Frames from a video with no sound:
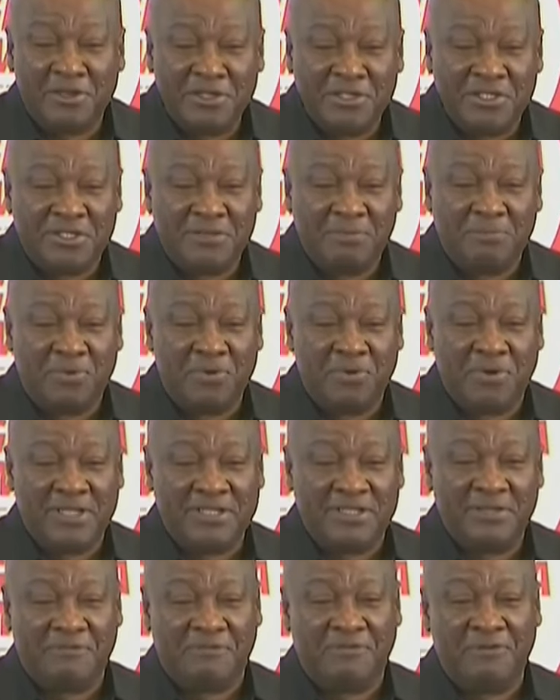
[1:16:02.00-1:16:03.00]
I launched
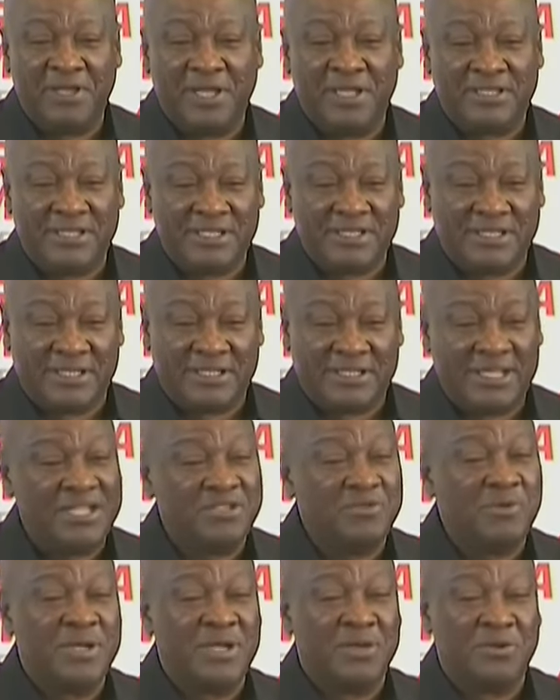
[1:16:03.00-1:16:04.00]
progressive free
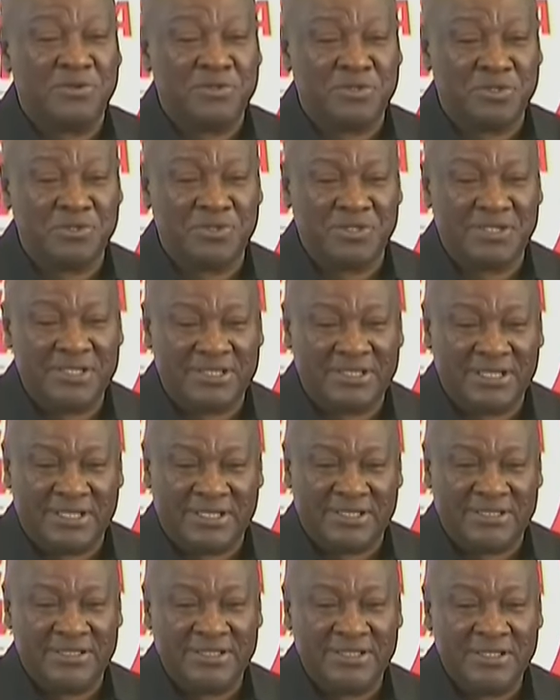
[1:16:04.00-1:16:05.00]
SHS. That's what the Constitution
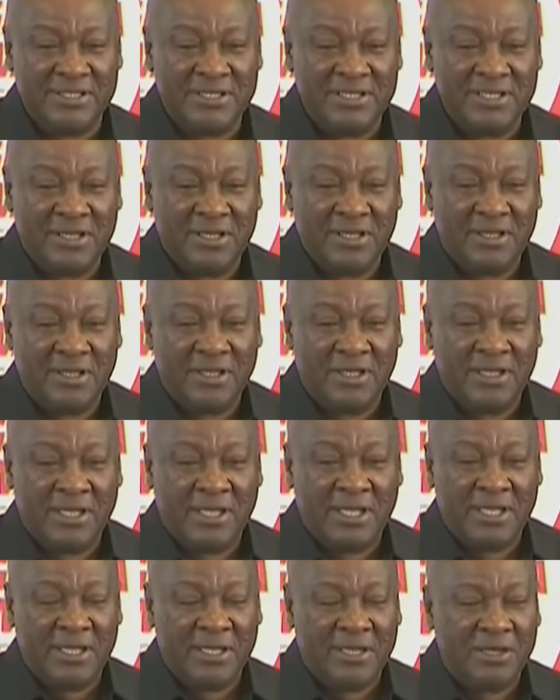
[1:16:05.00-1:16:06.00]
says.
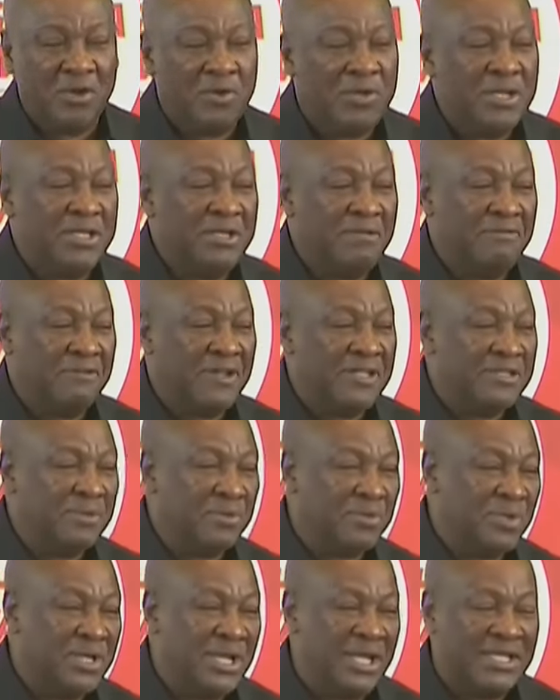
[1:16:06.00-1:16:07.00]
The only
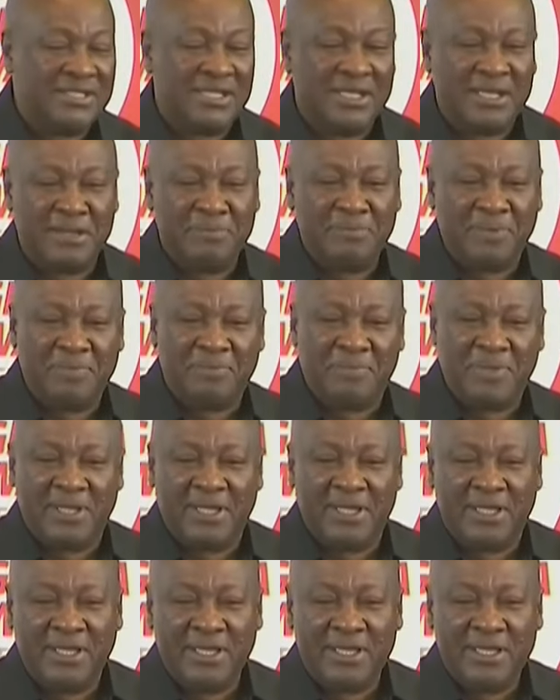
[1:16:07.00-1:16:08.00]
difference between us and
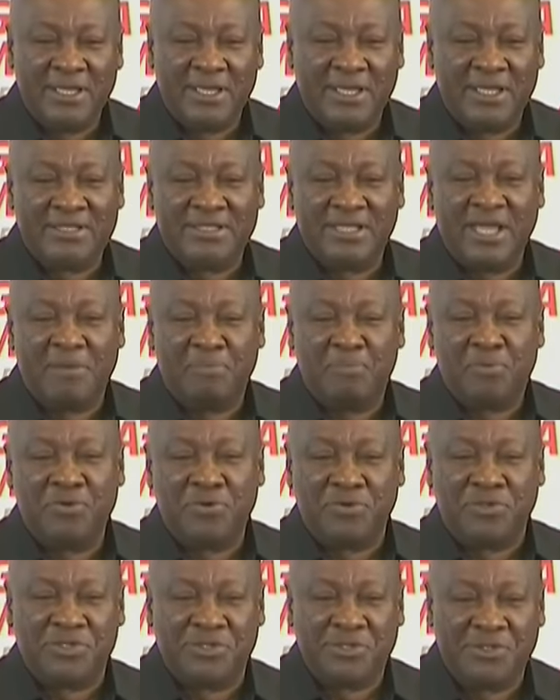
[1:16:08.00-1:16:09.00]
NPP is the
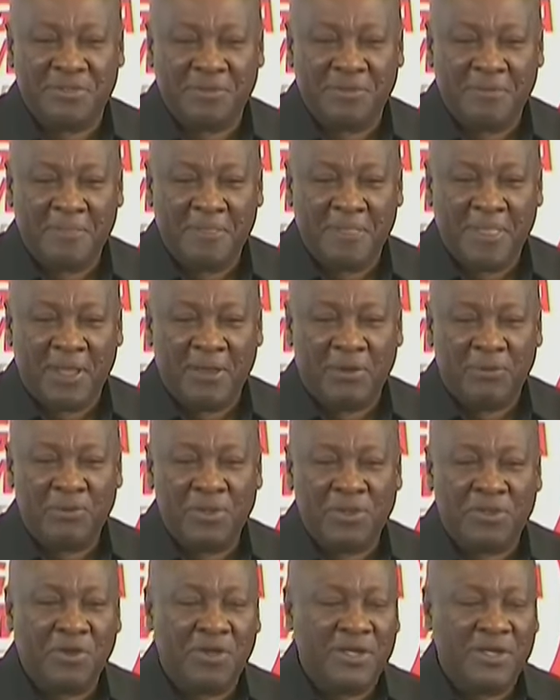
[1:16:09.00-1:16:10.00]
approach.
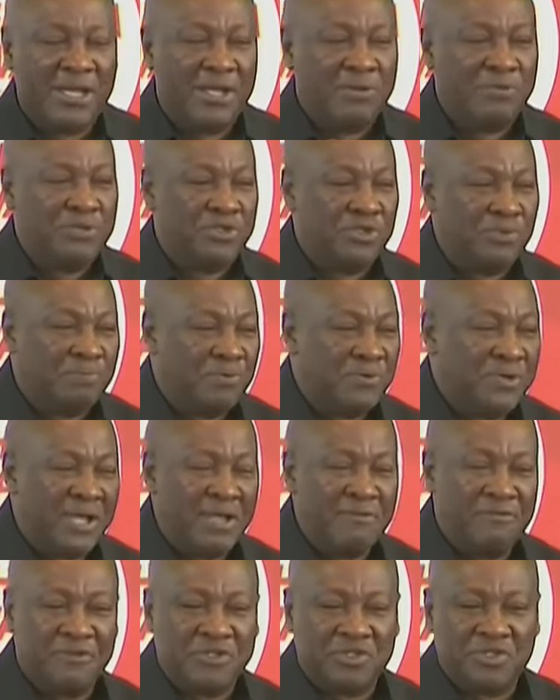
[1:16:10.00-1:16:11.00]
We thought that we should
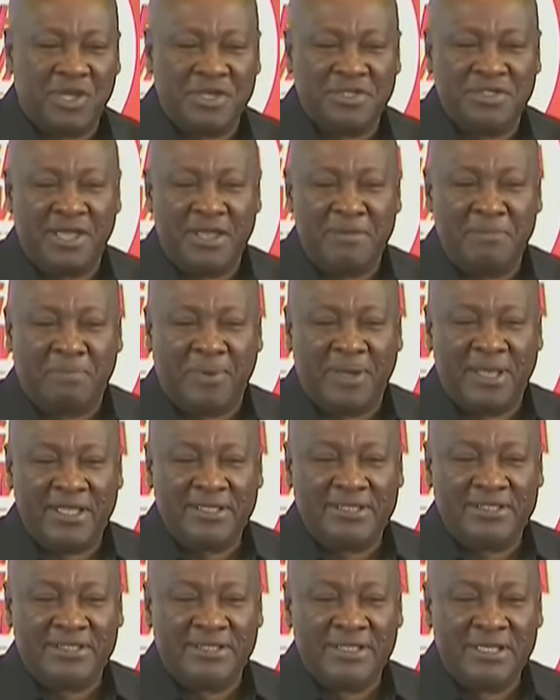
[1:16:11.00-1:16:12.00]
put the infrastructure in
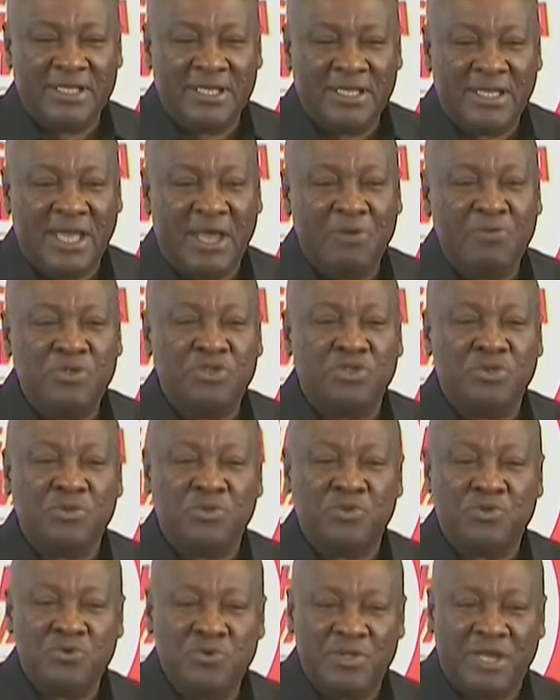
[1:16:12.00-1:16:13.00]
place and we
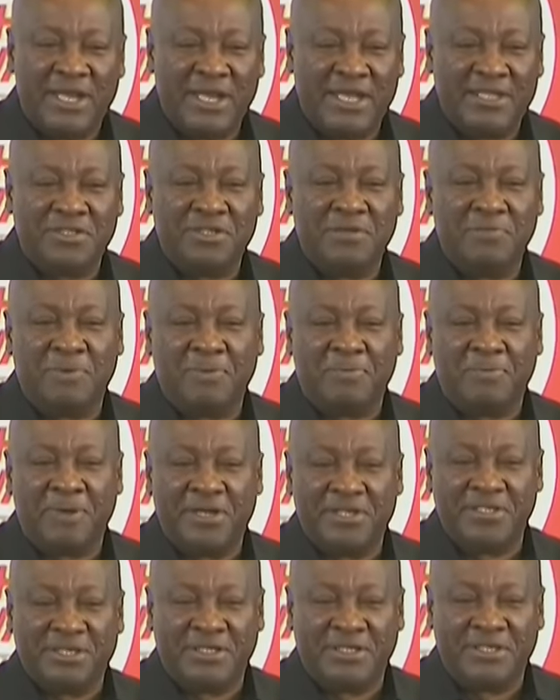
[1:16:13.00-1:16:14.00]
should do the necessary
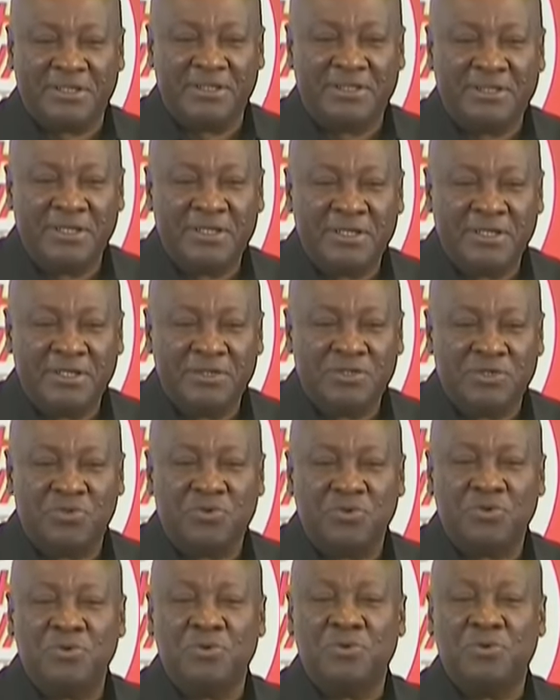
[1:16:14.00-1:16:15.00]
preparation
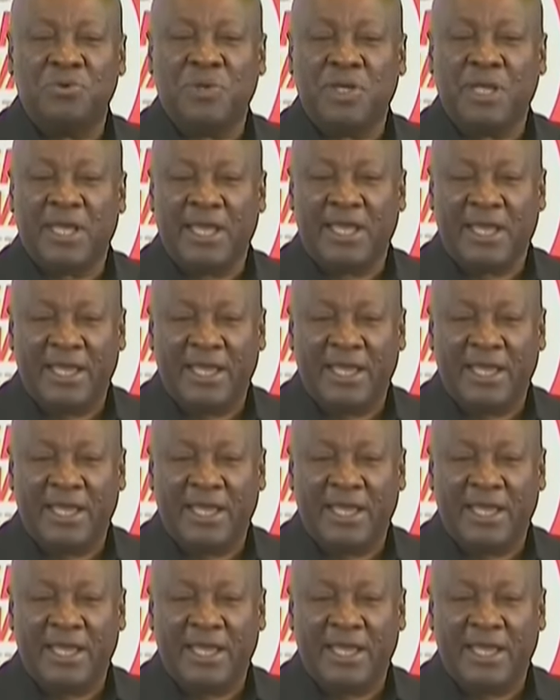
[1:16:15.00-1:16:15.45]
to